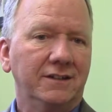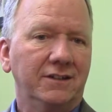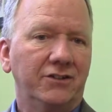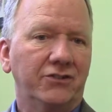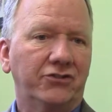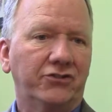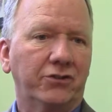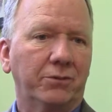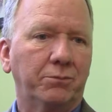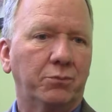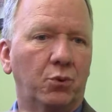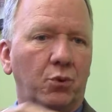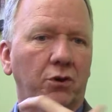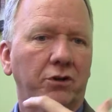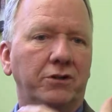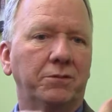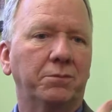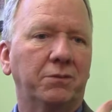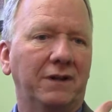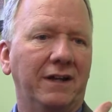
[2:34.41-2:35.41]

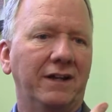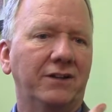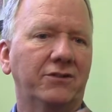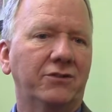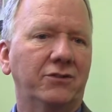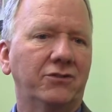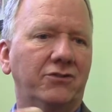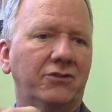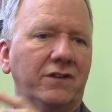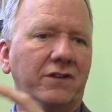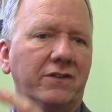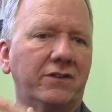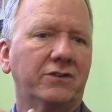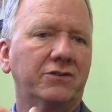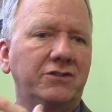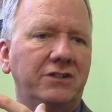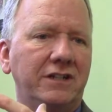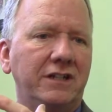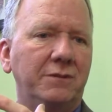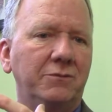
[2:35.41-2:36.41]
support planters and their
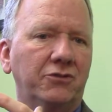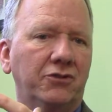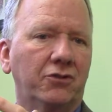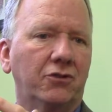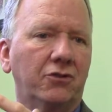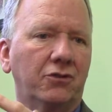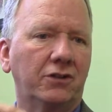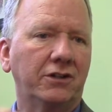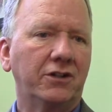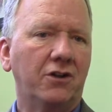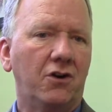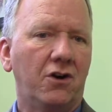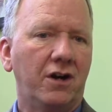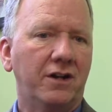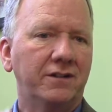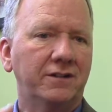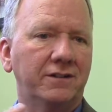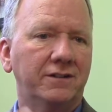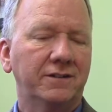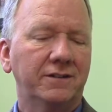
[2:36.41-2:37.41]
teams early
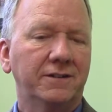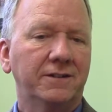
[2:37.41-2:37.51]
on.